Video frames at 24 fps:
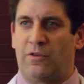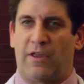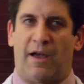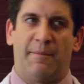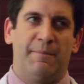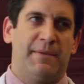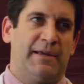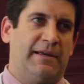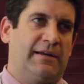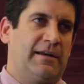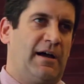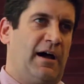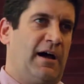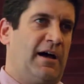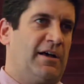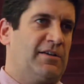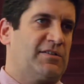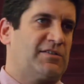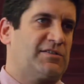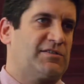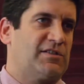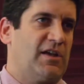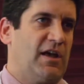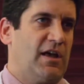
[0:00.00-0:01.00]
I mean
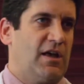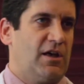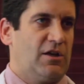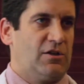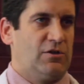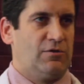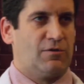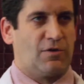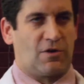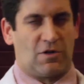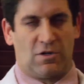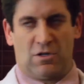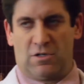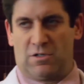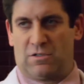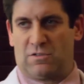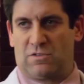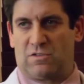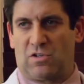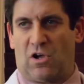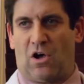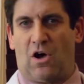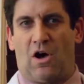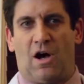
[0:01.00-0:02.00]
us, you've heard
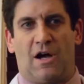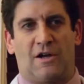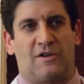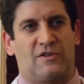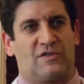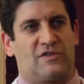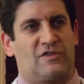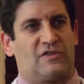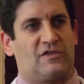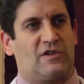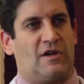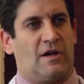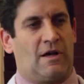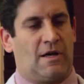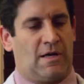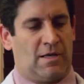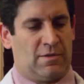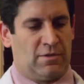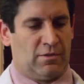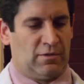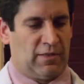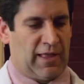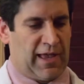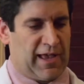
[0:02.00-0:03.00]
talks the
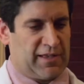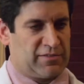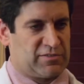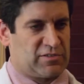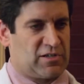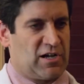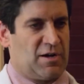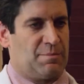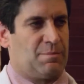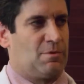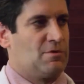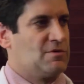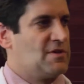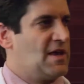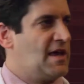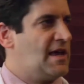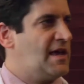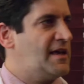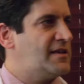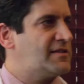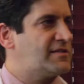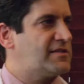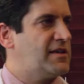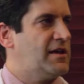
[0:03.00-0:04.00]
last couple
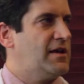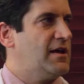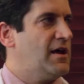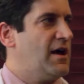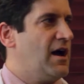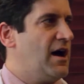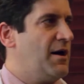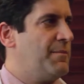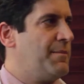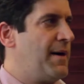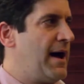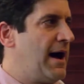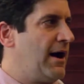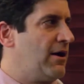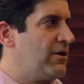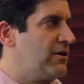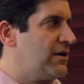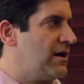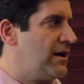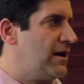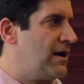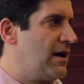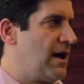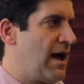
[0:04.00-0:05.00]
days
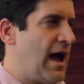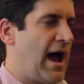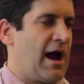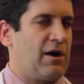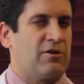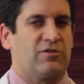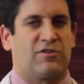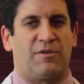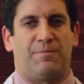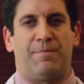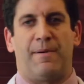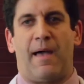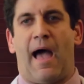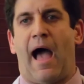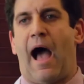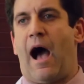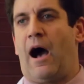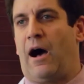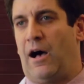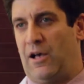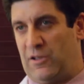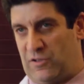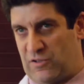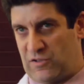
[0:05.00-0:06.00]
about our
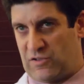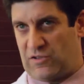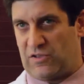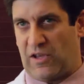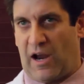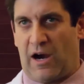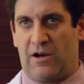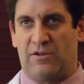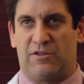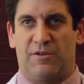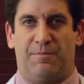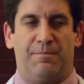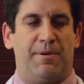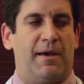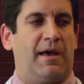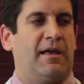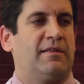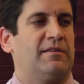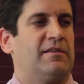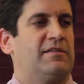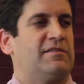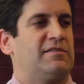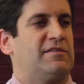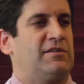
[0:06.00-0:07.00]

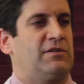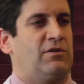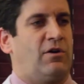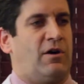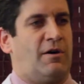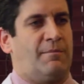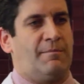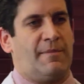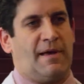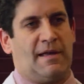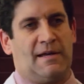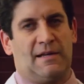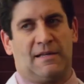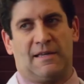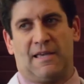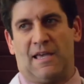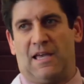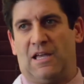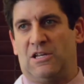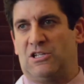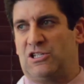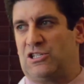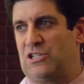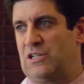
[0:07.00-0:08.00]
dependency on
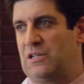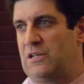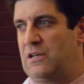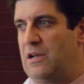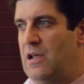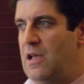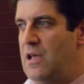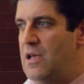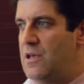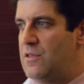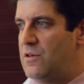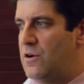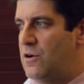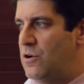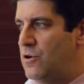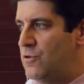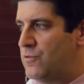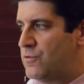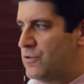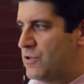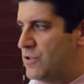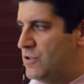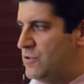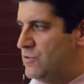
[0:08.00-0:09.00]
medication, the
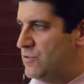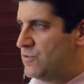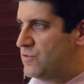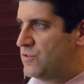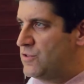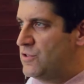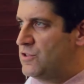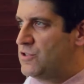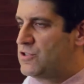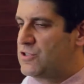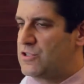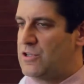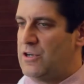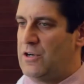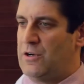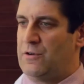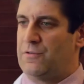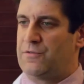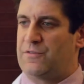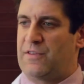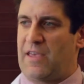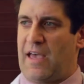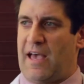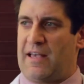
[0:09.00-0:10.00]
overusage
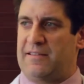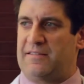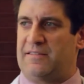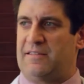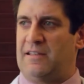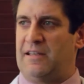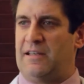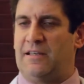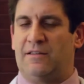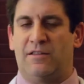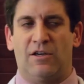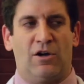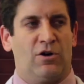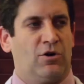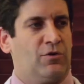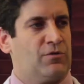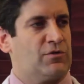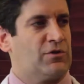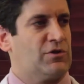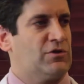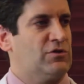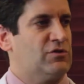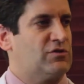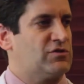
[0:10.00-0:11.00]
of testing, the
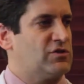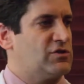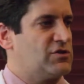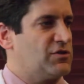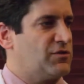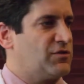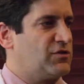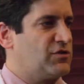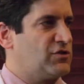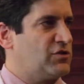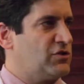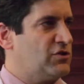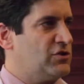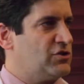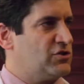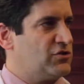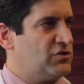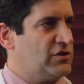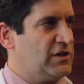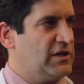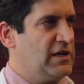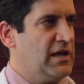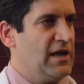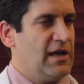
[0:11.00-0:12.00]
overusage of
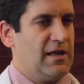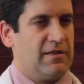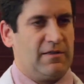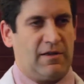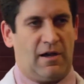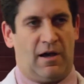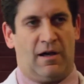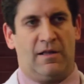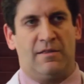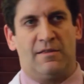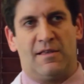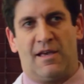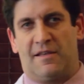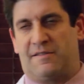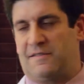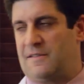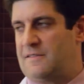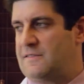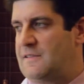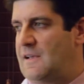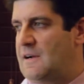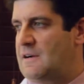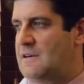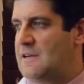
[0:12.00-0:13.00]
surgery, the
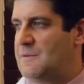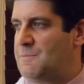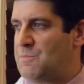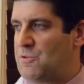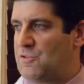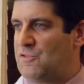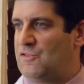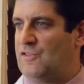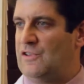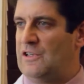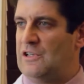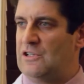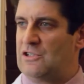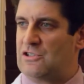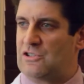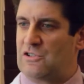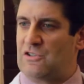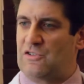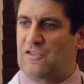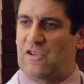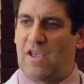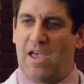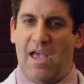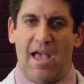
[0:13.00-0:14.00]
unnecessary
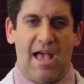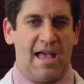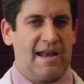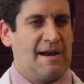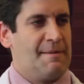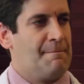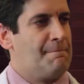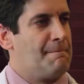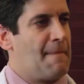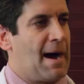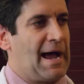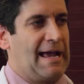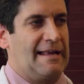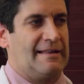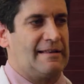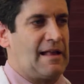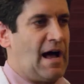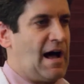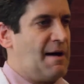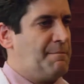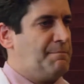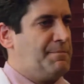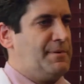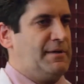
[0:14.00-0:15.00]
procedures, and it might
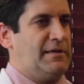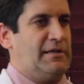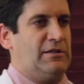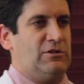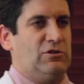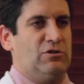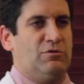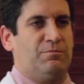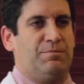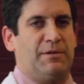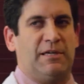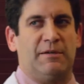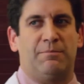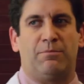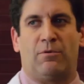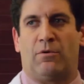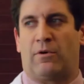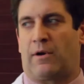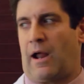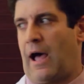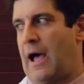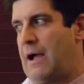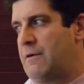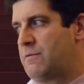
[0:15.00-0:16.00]
not be you people,
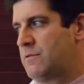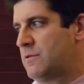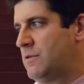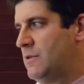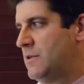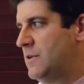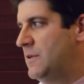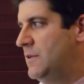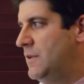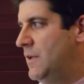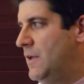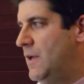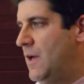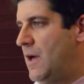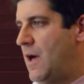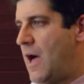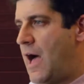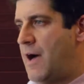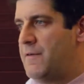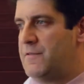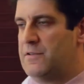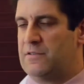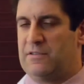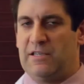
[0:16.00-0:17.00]
and I really
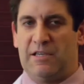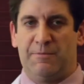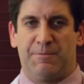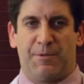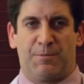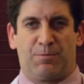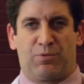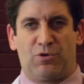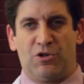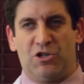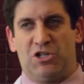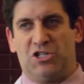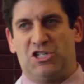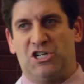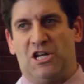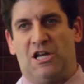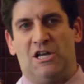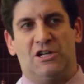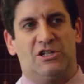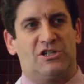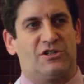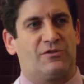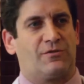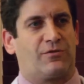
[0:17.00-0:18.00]
have a deep
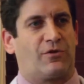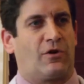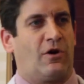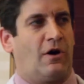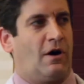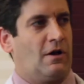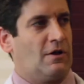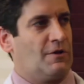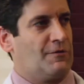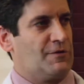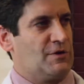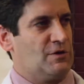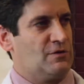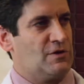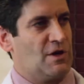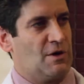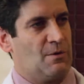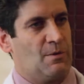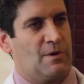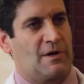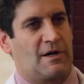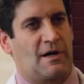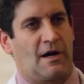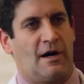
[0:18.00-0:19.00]
appreciation for all of you that
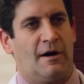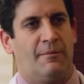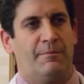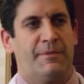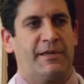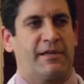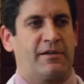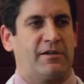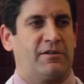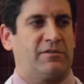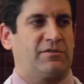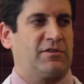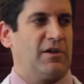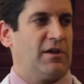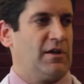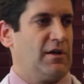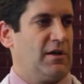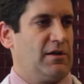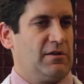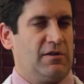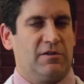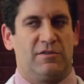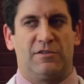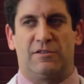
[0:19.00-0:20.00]
would come, because
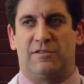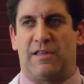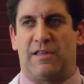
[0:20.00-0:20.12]
this is